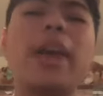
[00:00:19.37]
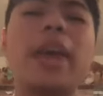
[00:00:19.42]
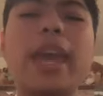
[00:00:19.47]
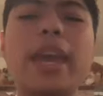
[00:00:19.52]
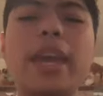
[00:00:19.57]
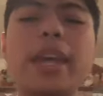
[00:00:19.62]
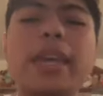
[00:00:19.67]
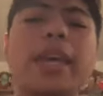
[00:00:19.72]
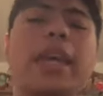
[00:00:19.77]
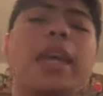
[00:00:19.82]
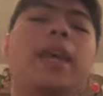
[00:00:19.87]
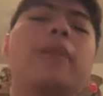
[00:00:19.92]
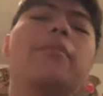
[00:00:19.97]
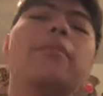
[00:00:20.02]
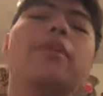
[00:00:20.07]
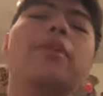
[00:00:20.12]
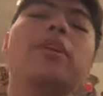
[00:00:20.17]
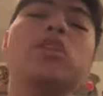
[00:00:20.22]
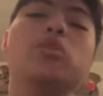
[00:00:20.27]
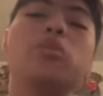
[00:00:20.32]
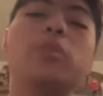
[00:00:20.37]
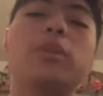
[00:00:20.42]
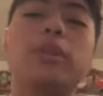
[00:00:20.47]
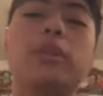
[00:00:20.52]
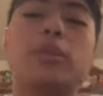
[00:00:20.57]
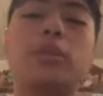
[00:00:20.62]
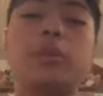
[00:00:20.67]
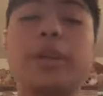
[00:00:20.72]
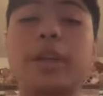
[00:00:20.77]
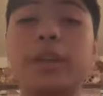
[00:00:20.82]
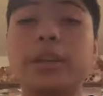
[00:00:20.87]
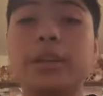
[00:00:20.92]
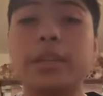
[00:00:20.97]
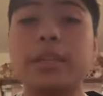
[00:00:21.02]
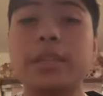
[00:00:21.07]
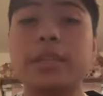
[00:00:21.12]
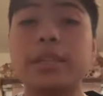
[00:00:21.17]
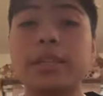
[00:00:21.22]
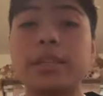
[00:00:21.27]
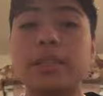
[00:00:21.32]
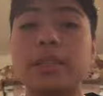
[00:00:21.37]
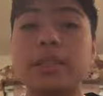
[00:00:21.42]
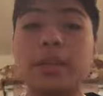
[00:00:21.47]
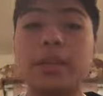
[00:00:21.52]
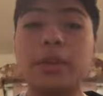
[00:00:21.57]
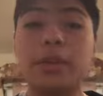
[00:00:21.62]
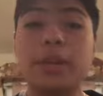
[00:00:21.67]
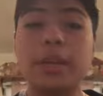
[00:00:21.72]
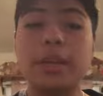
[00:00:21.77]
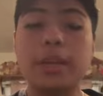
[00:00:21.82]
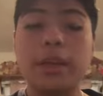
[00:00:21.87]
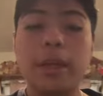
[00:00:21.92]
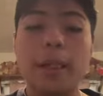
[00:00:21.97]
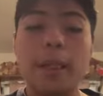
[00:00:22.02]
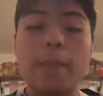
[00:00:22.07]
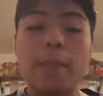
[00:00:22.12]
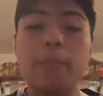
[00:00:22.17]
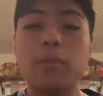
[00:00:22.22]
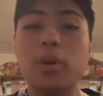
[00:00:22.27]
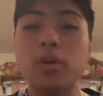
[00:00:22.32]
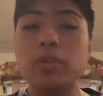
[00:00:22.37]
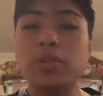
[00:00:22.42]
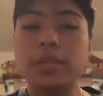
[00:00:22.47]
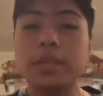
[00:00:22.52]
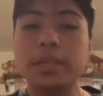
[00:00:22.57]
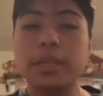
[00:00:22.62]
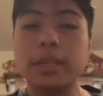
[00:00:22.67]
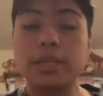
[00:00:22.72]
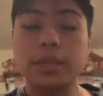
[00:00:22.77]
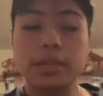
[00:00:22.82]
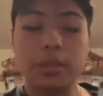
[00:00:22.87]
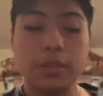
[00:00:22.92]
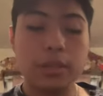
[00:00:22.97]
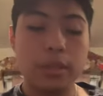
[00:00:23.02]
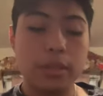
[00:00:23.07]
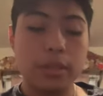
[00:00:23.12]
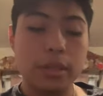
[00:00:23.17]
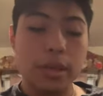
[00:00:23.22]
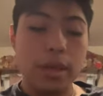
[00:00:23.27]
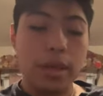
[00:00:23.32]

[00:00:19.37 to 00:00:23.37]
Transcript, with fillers: 8 cameras with the 360 degree motion sensors.